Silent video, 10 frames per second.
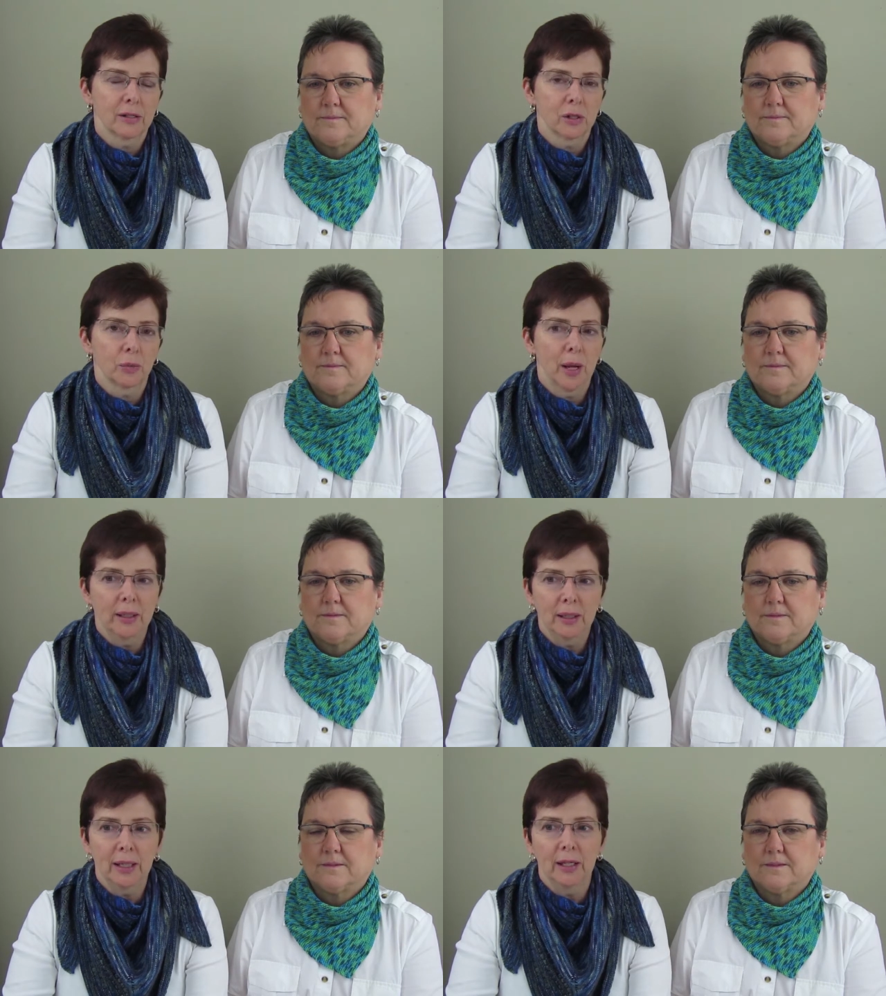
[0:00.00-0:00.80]

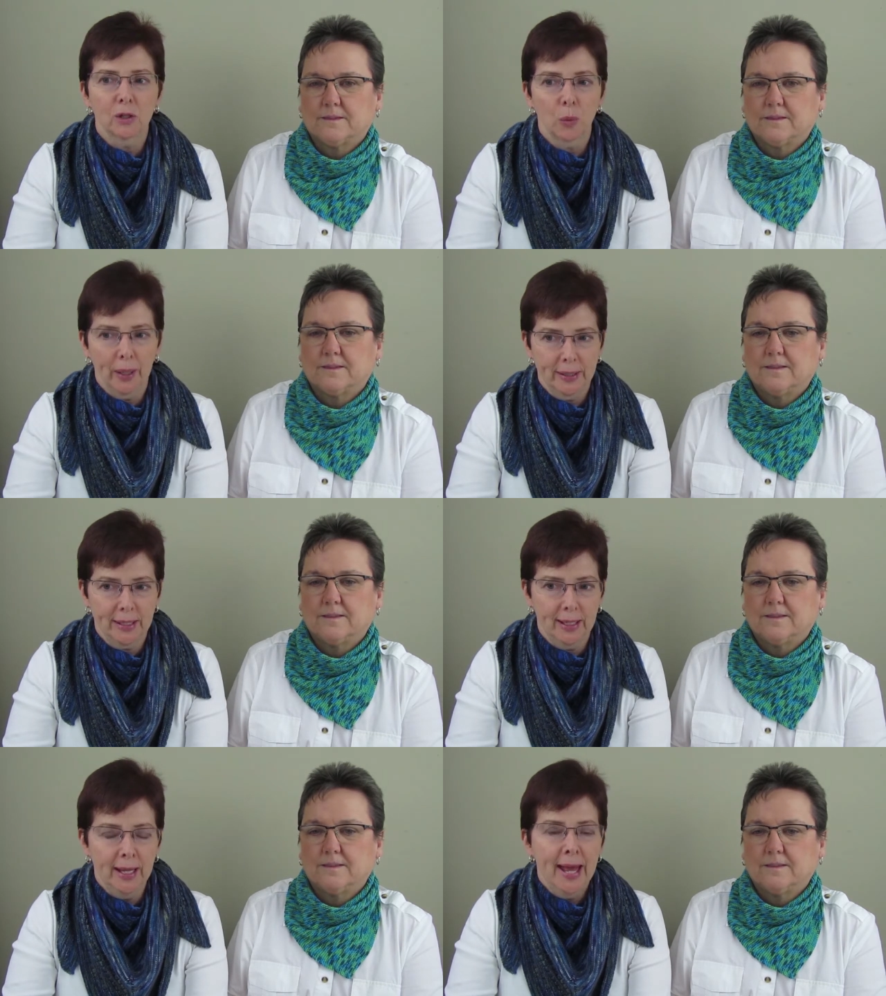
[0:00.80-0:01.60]
Speaker 1: Serenity
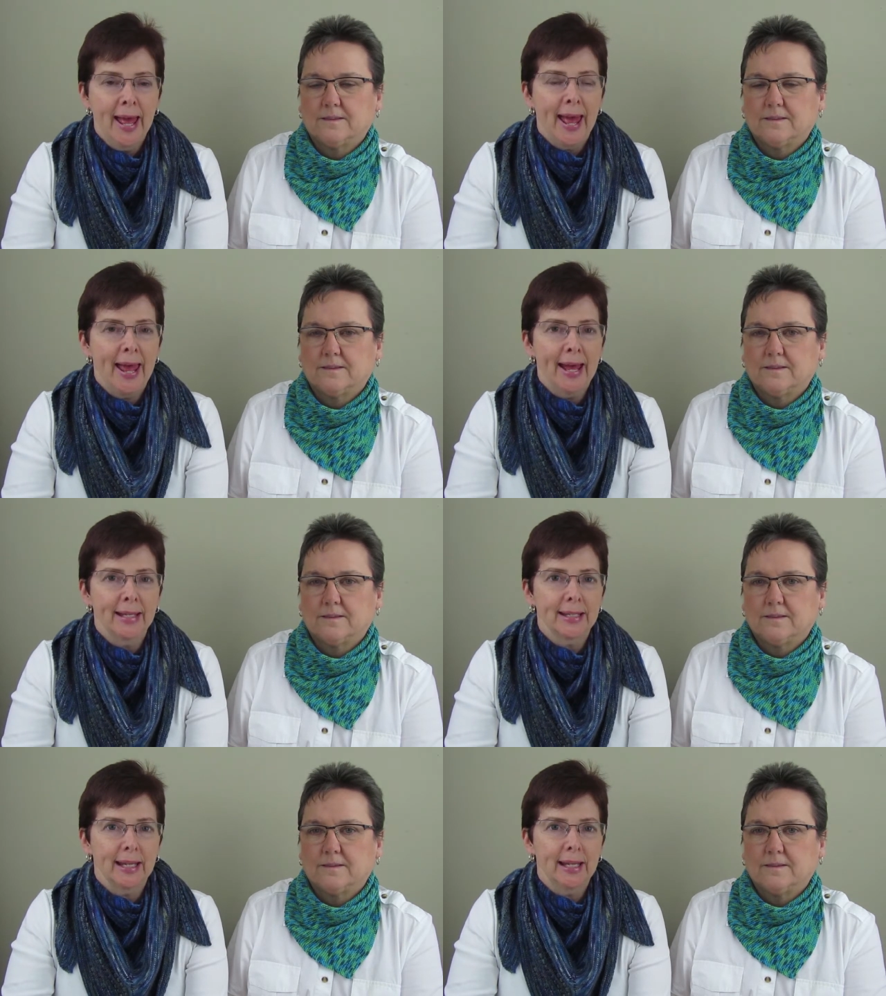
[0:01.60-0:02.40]
20
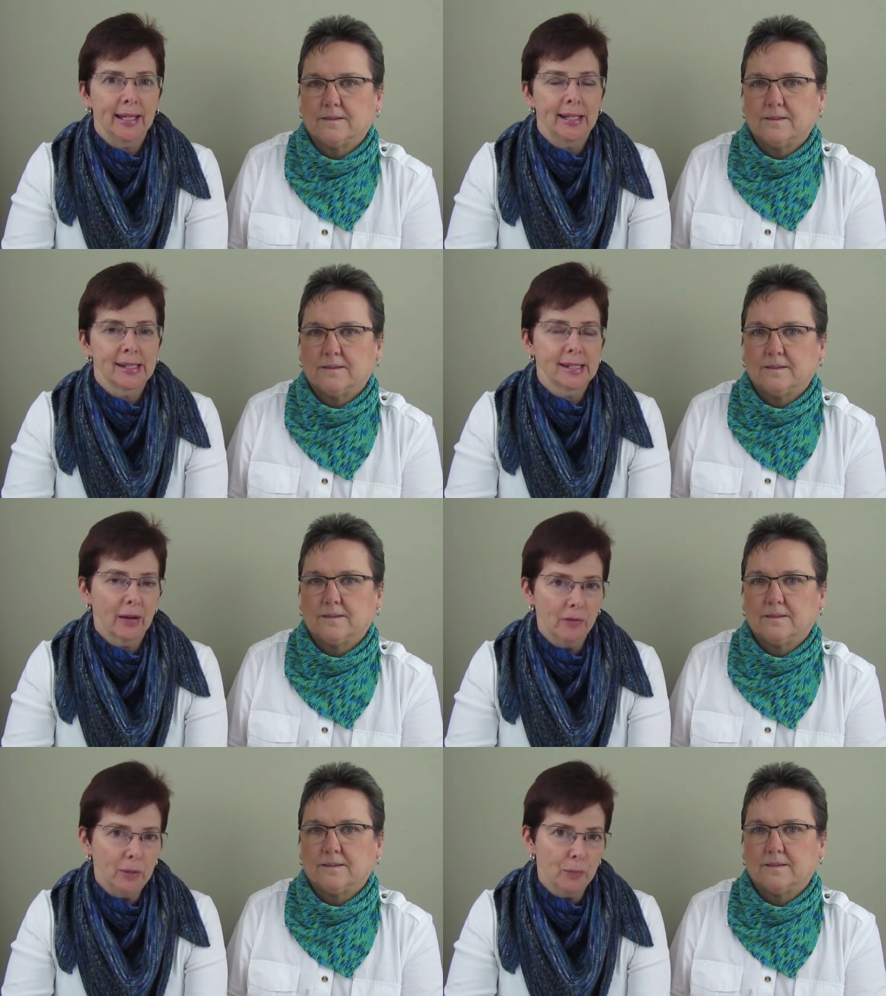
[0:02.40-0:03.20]
and it is
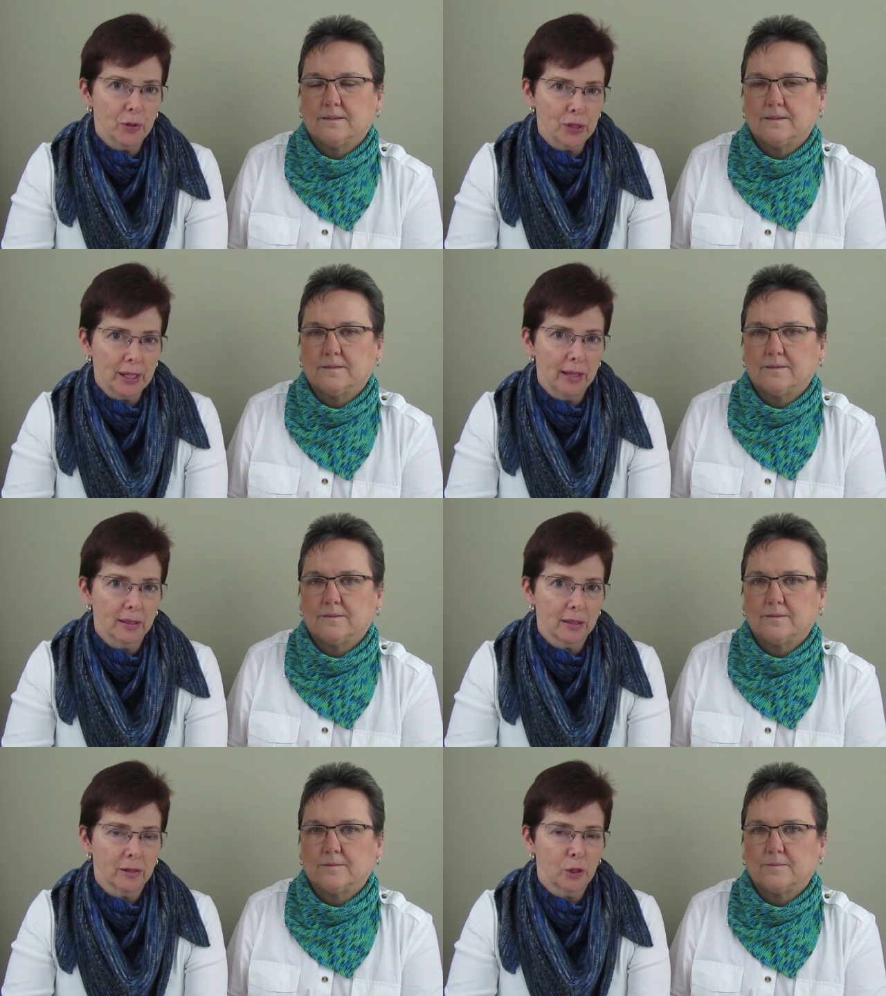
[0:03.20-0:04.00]
70%
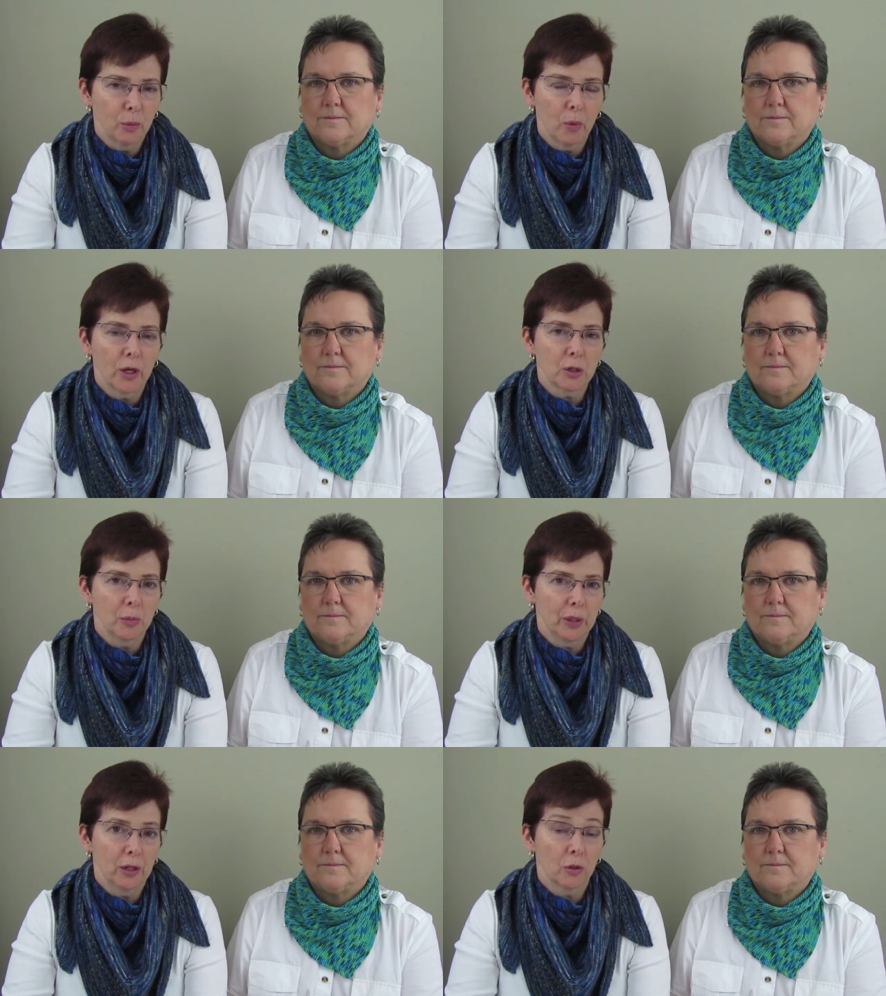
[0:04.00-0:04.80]
superwash
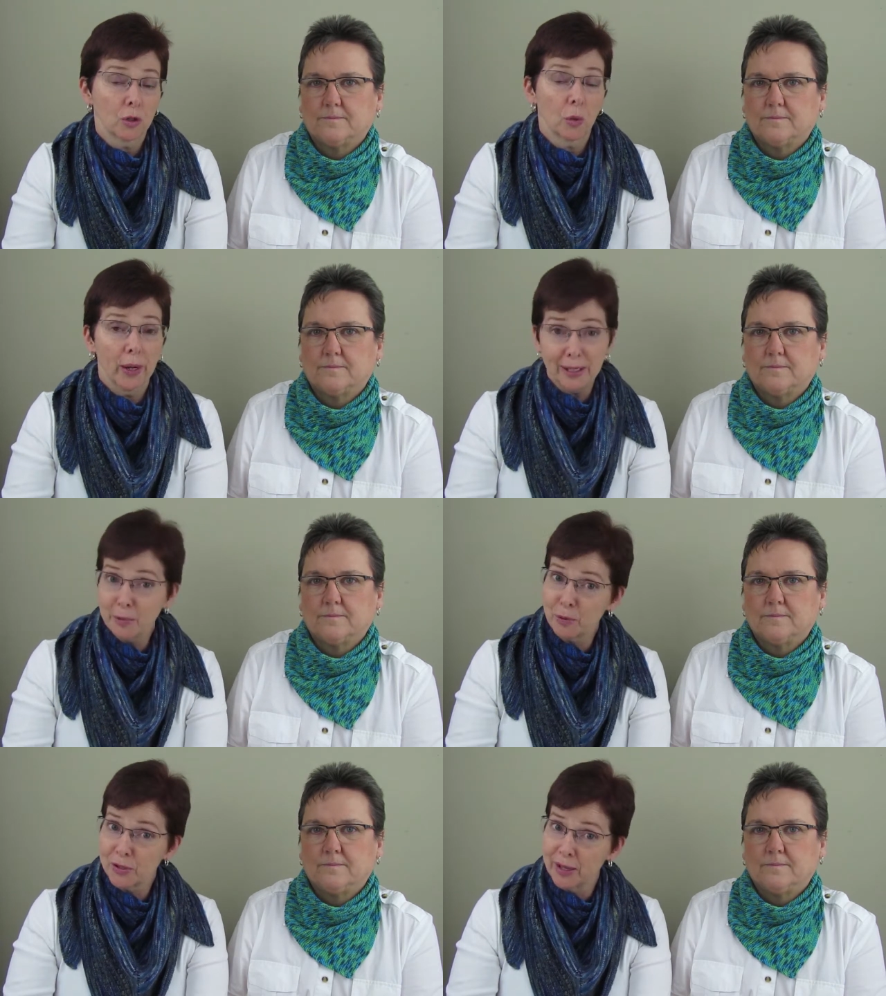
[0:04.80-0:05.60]
merino,
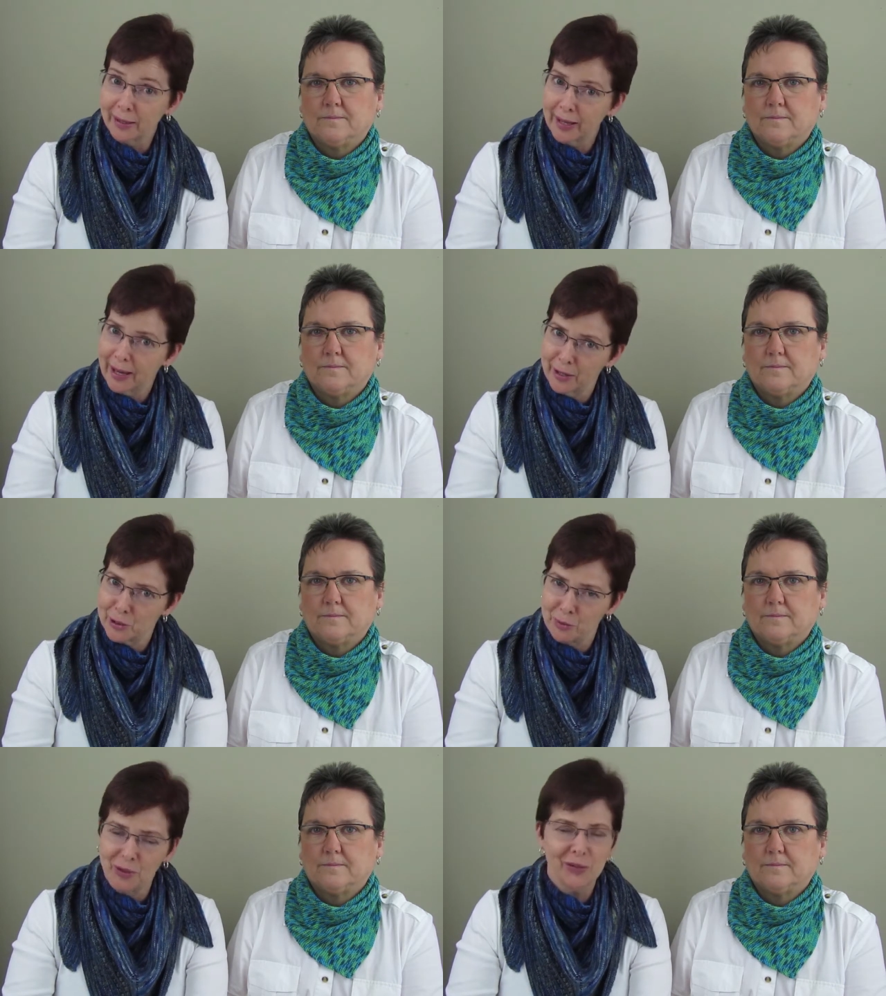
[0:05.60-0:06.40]
20%
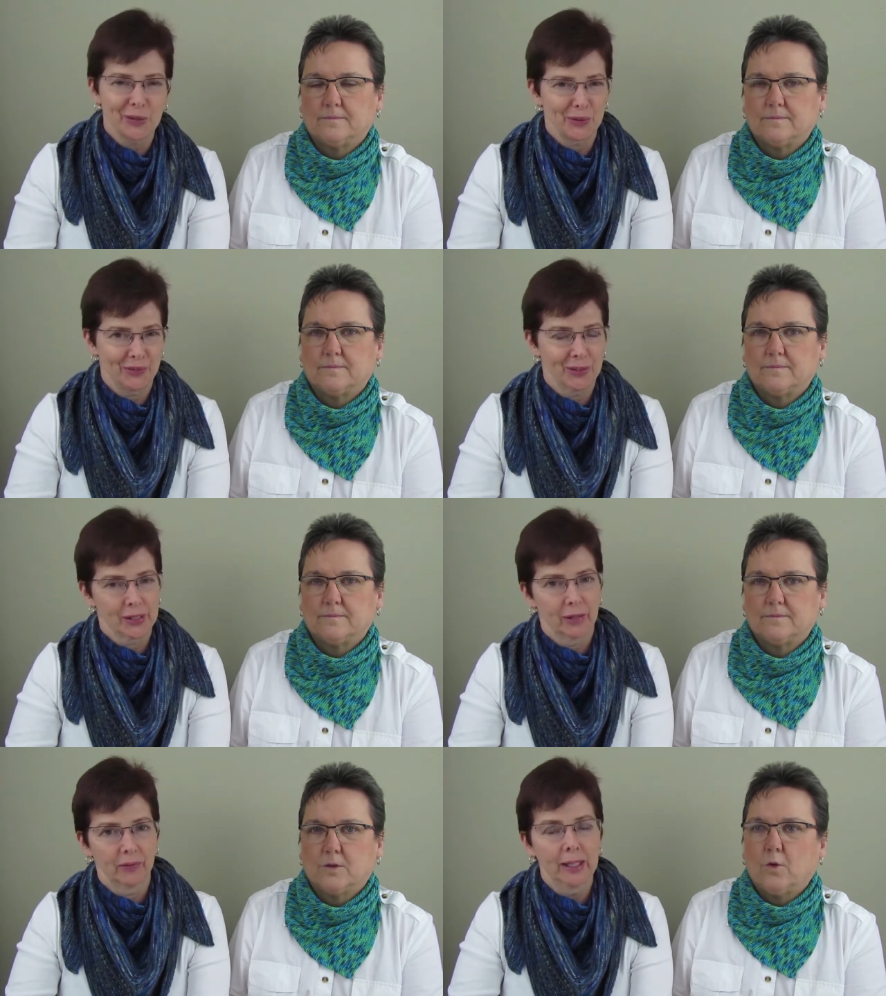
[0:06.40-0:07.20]
cashmere, so it feels lovely.